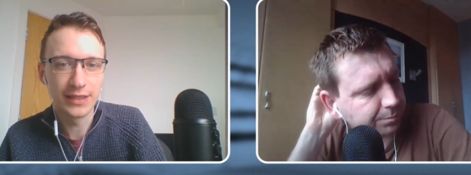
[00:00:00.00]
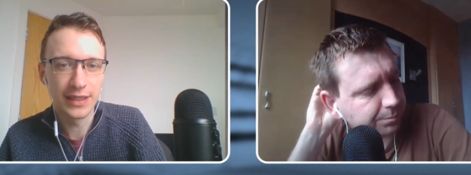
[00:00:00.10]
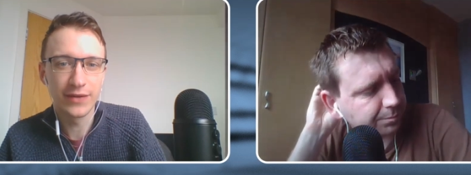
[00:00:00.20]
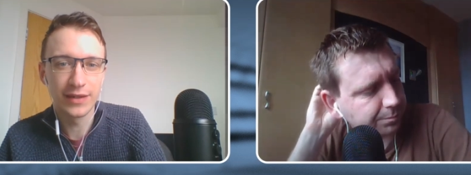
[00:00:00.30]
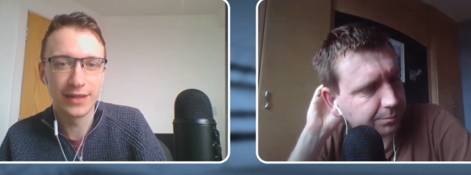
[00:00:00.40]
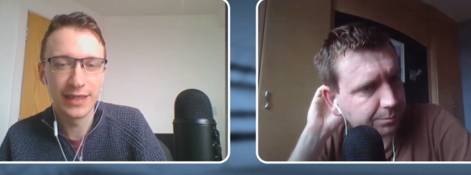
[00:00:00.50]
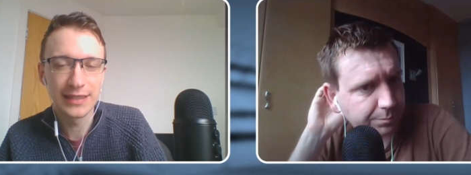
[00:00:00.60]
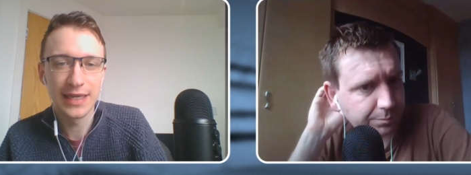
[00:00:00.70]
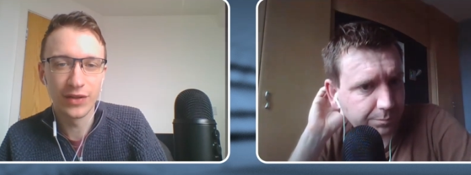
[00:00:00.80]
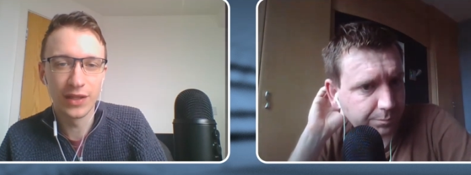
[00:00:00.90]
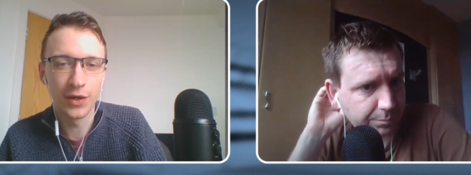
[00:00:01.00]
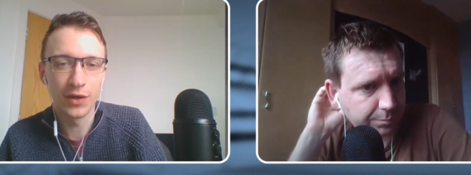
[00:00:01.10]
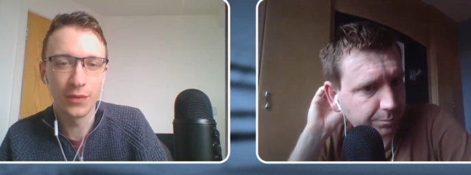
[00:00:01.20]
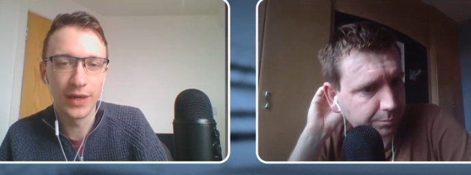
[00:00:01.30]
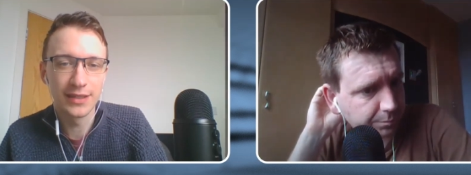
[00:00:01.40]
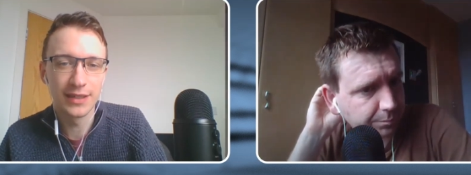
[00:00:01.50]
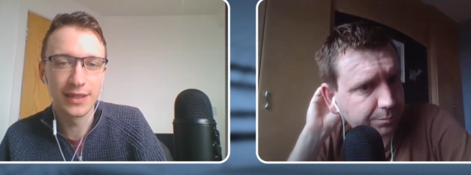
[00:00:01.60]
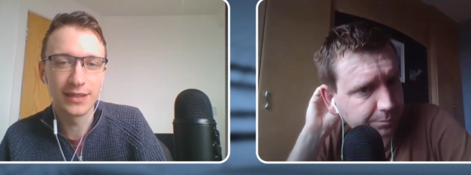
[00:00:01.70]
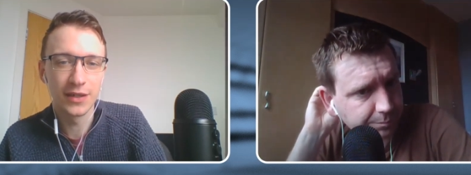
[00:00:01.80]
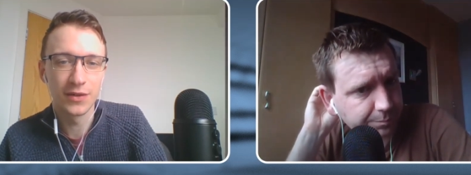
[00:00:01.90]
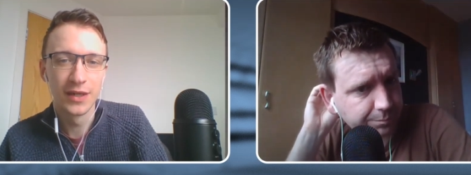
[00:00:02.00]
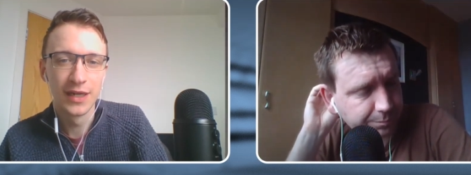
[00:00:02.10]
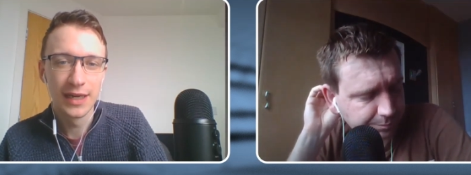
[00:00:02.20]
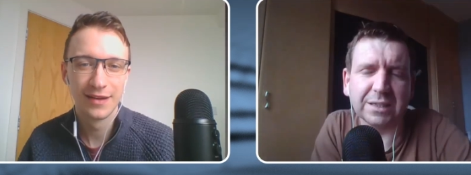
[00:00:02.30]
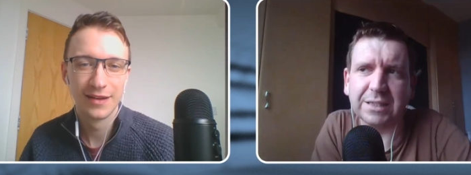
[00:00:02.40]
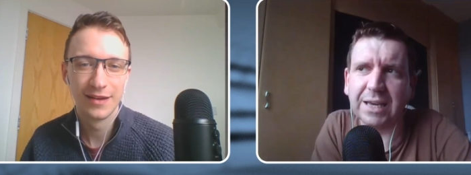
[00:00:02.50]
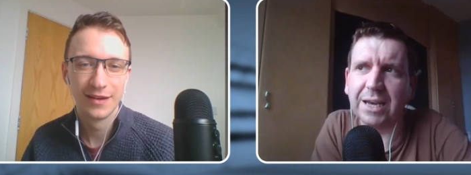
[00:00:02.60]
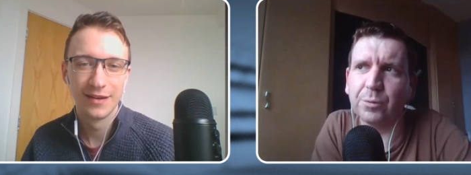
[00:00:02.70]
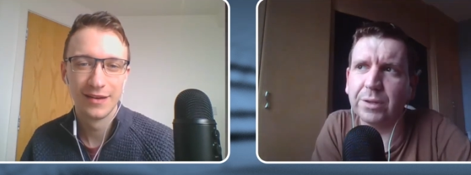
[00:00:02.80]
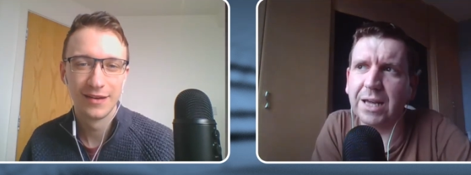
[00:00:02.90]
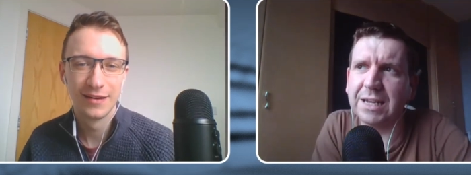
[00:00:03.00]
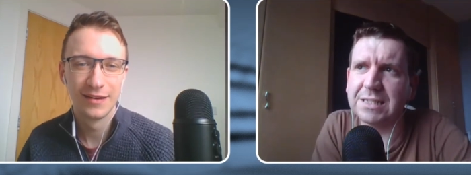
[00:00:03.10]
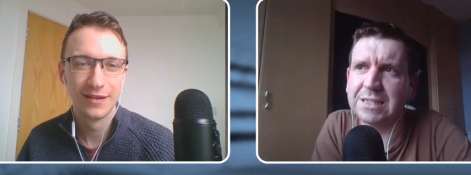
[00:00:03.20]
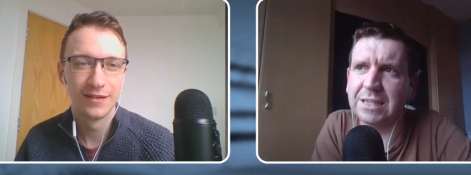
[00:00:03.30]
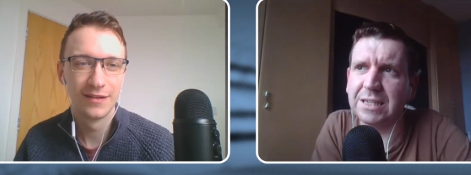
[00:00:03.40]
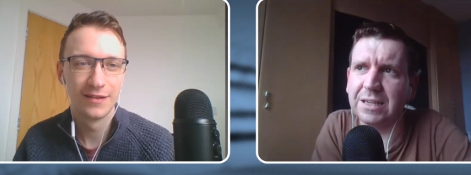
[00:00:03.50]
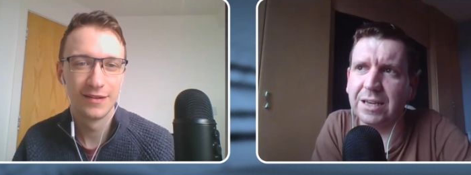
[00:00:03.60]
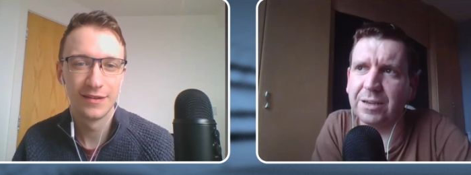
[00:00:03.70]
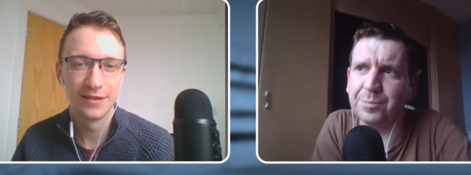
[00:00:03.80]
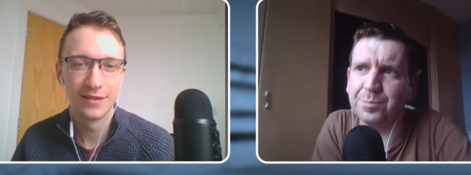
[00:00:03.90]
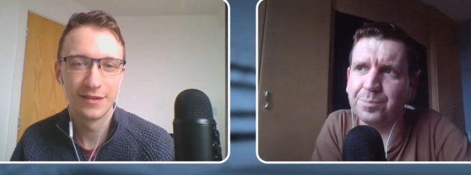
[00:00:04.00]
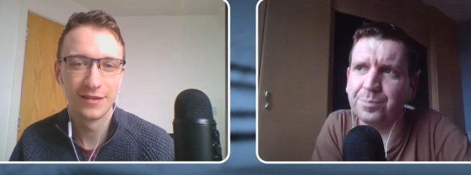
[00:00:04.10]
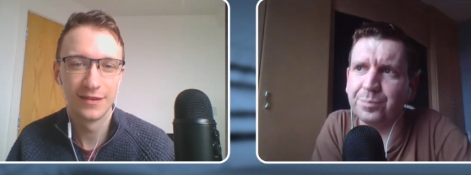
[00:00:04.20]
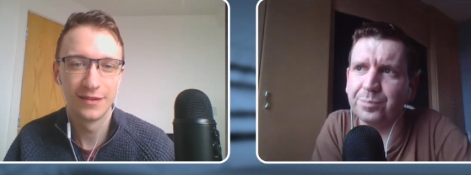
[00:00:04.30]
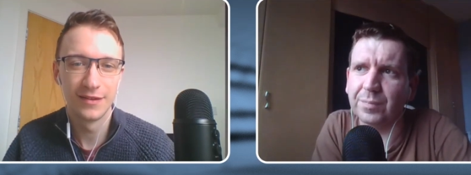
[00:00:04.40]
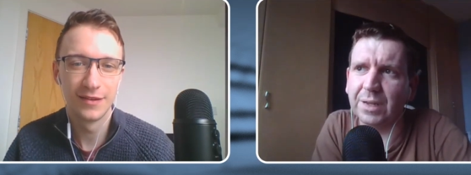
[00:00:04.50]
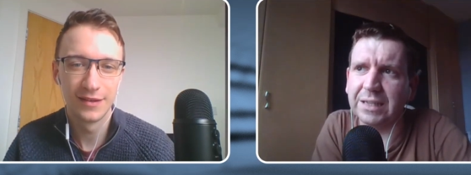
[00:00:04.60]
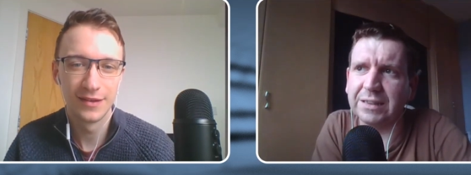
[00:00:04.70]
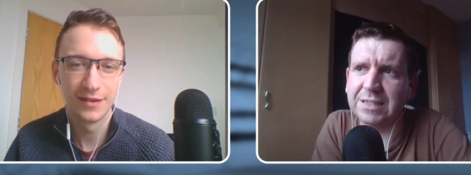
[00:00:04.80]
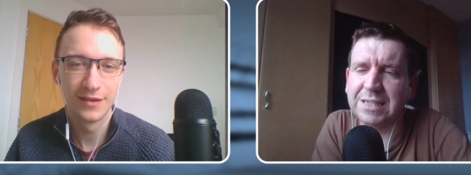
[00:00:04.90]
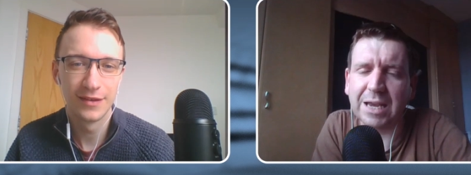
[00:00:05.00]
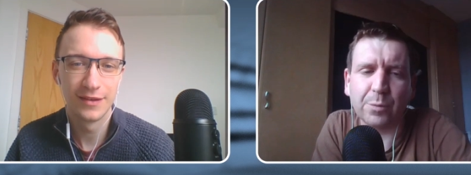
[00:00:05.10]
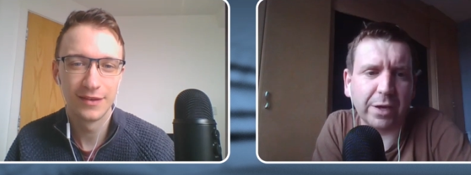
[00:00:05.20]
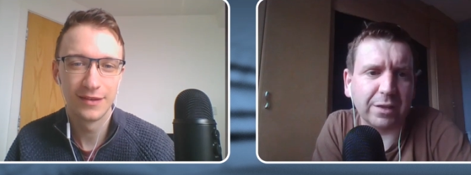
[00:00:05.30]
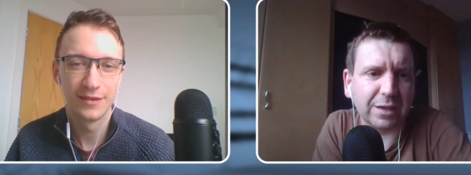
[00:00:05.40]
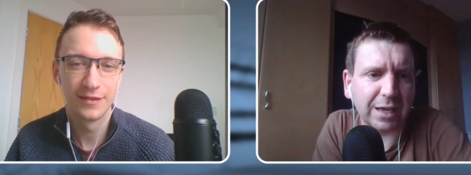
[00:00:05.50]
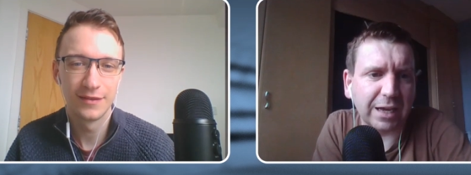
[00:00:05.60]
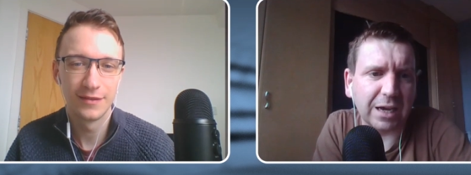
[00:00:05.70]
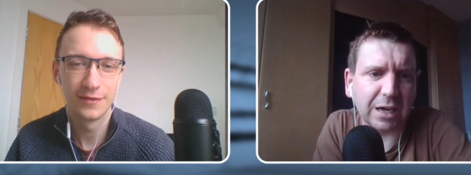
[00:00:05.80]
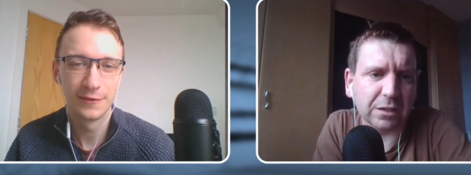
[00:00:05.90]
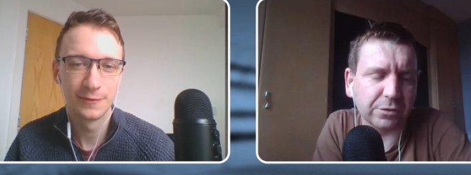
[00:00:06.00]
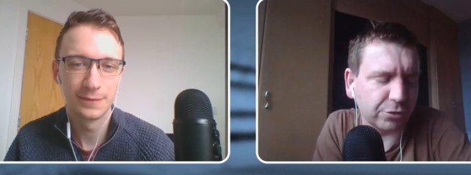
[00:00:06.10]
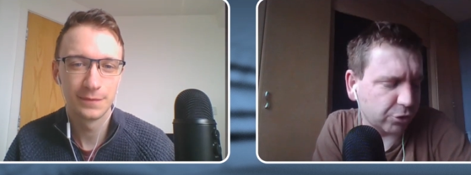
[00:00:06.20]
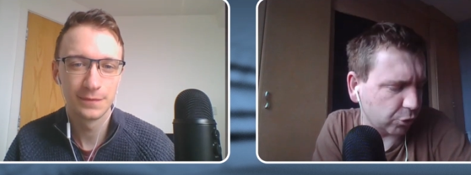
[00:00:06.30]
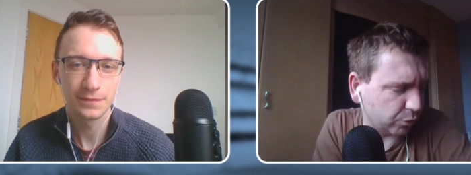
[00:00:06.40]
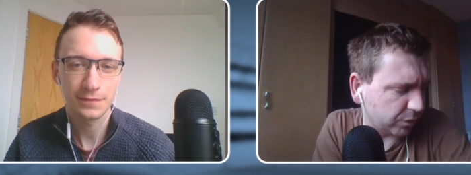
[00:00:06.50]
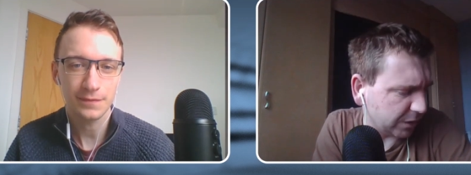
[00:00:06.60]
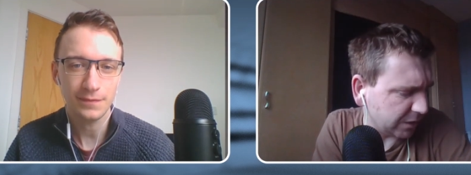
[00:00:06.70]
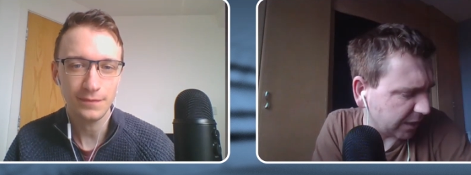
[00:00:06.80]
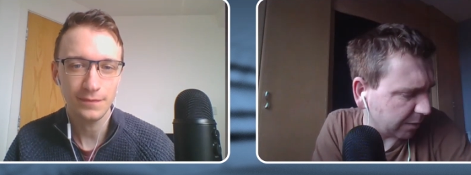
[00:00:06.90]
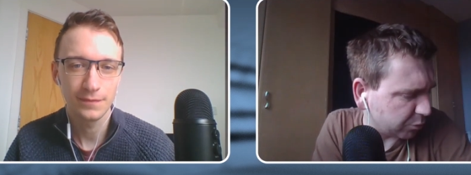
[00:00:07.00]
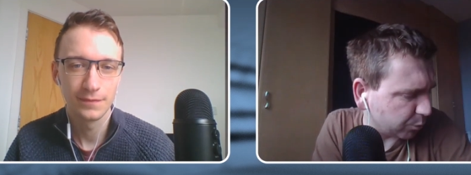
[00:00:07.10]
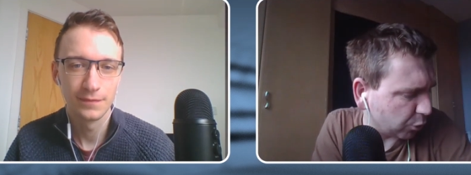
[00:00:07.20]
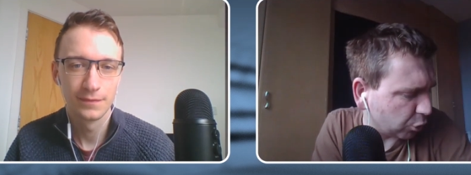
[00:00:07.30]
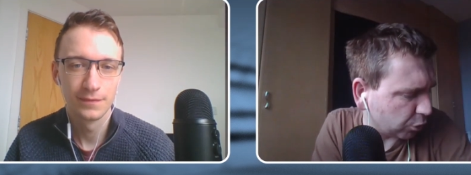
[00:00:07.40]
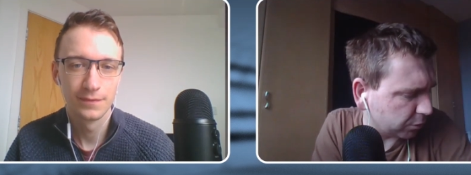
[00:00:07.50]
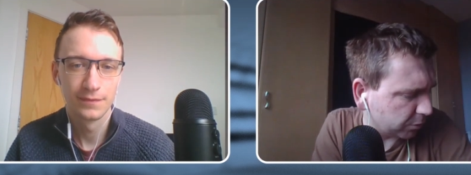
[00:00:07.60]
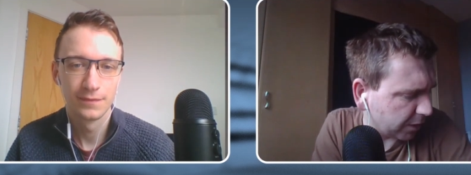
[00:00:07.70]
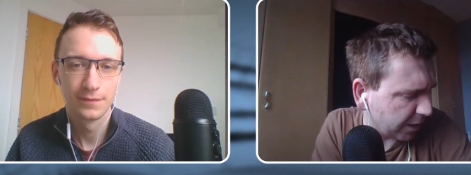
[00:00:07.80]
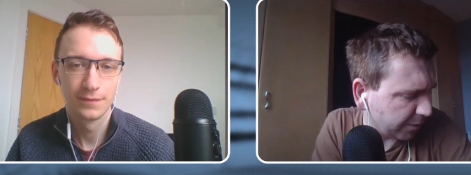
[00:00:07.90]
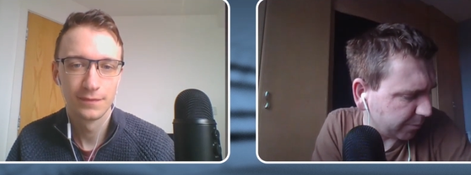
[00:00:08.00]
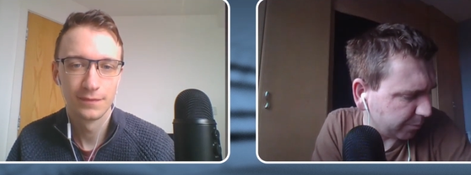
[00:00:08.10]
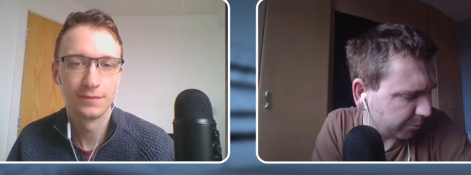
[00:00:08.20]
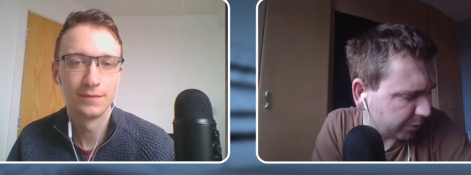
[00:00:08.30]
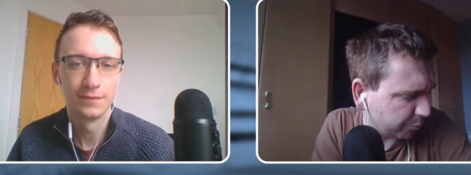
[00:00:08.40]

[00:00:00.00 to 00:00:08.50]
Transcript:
Speaker 1: risks. He, he is giving the ball away, isn't he? So
Speaker 2: yeah, well, that is the um, in the same way that like Haaland suits these games more. Um,